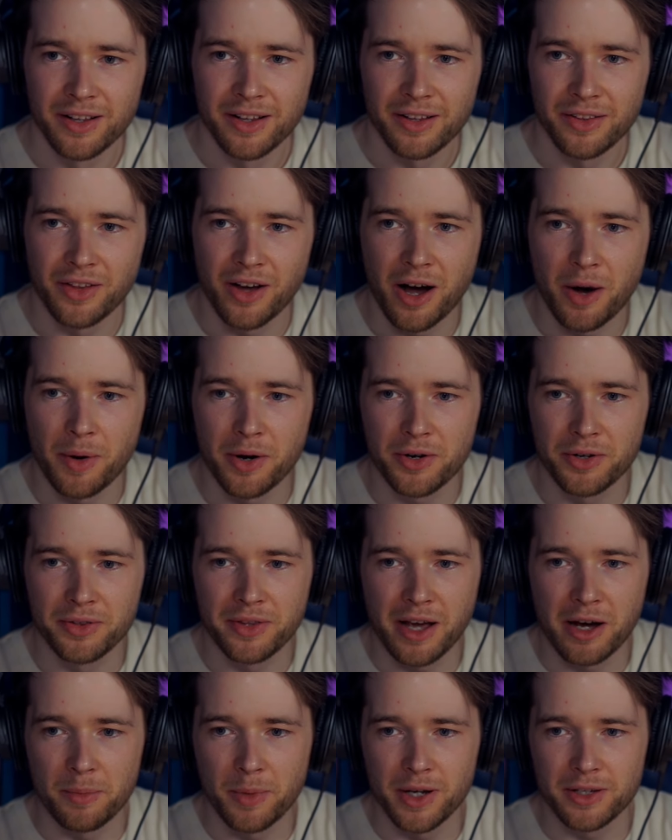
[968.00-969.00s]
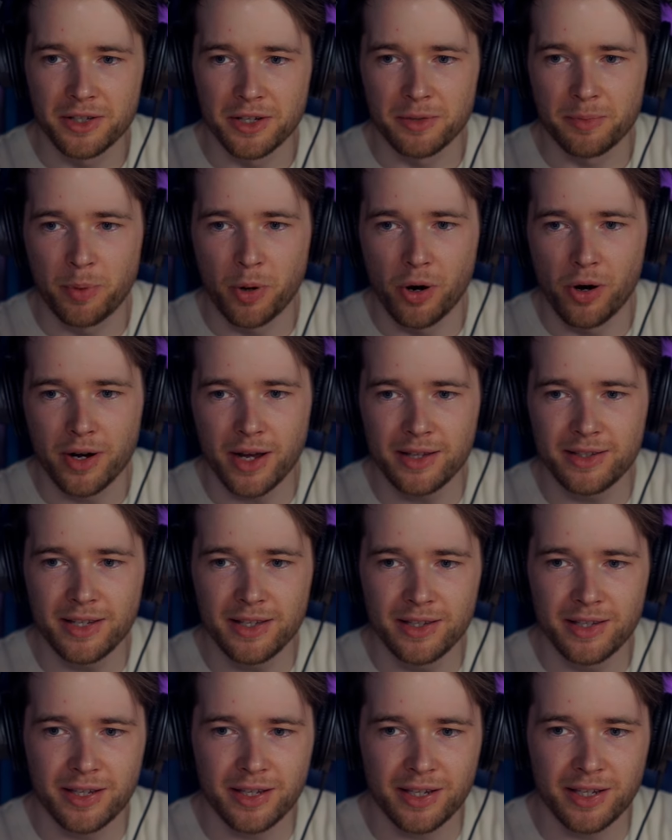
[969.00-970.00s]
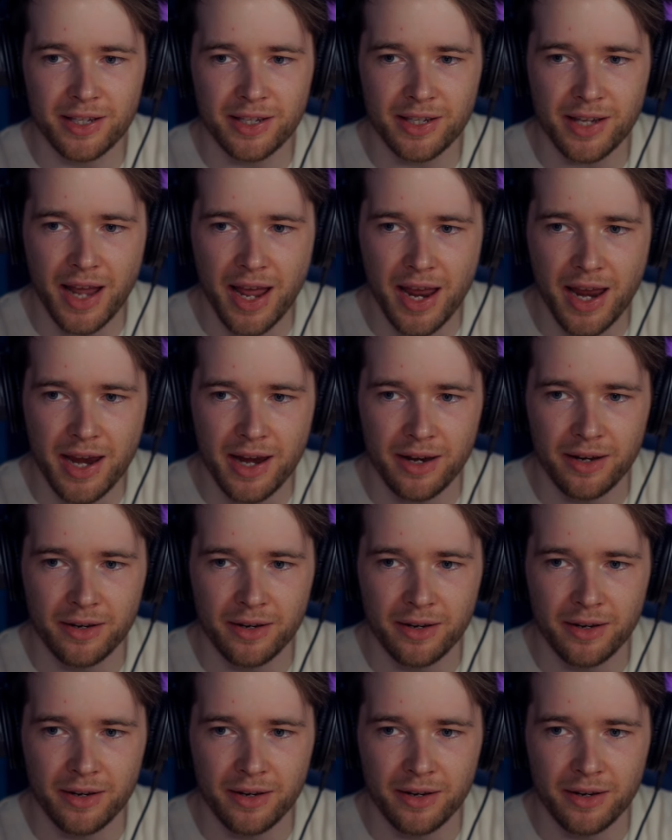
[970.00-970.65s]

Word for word: The artwork on Dhelmise is Pog. It's insane.